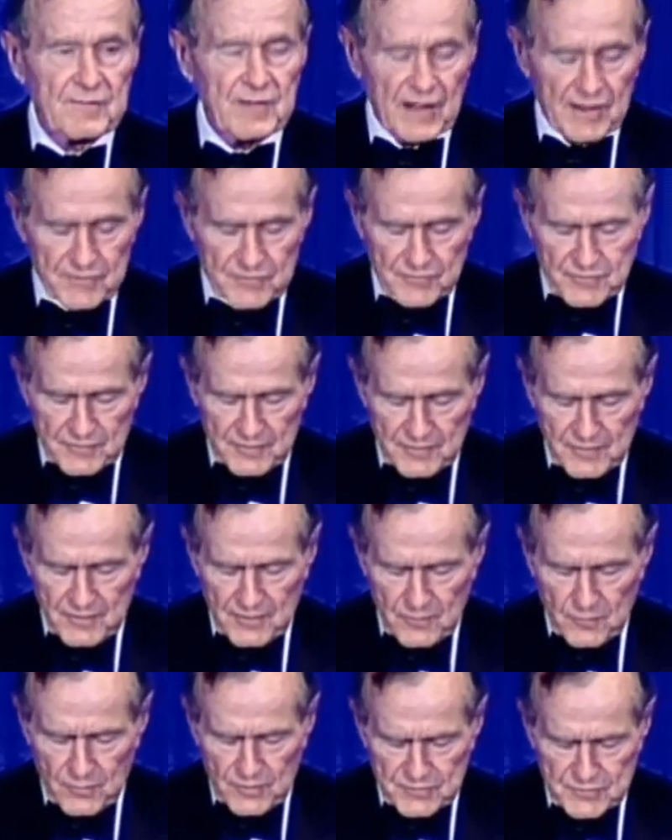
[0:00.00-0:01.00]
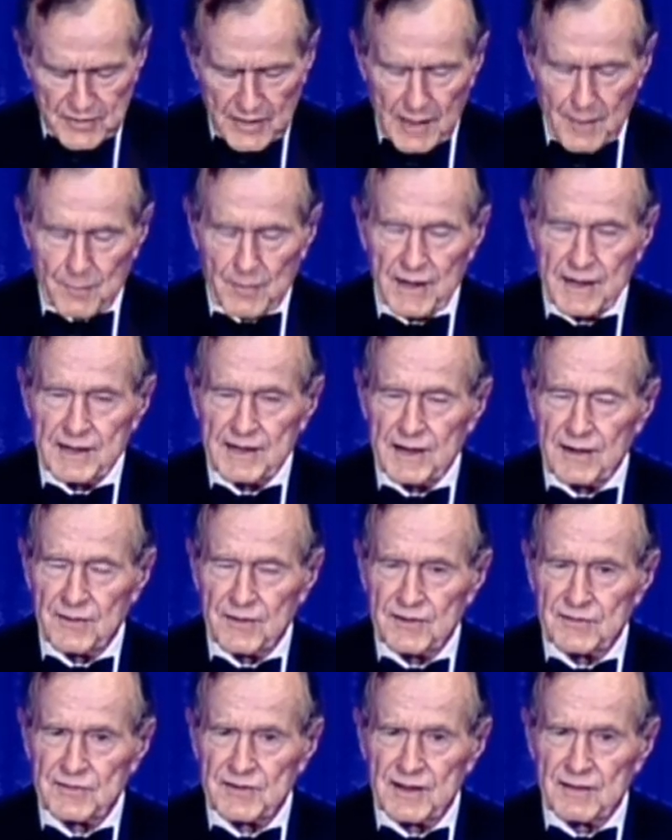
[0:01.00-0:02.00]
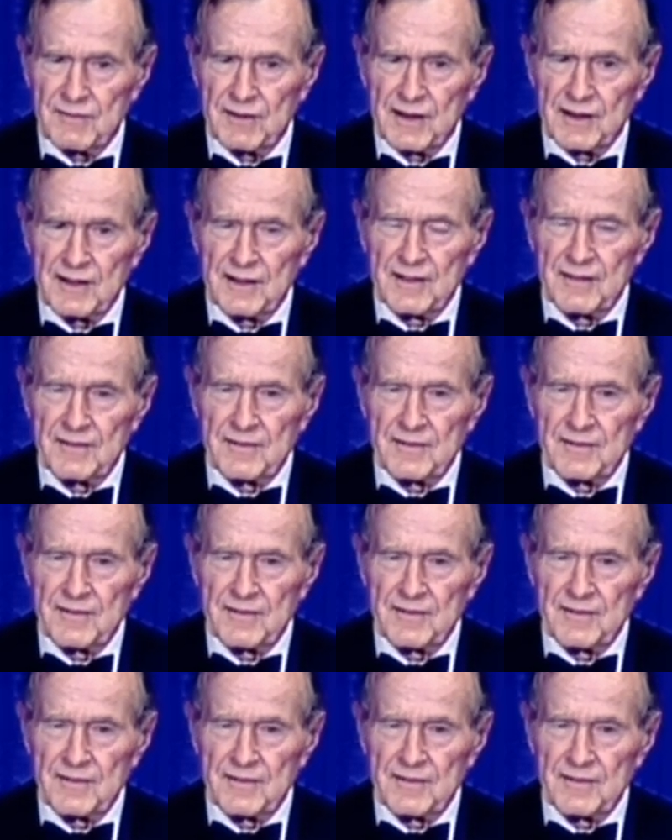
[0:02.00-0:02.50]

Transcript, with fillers: events we celebrate here this evening.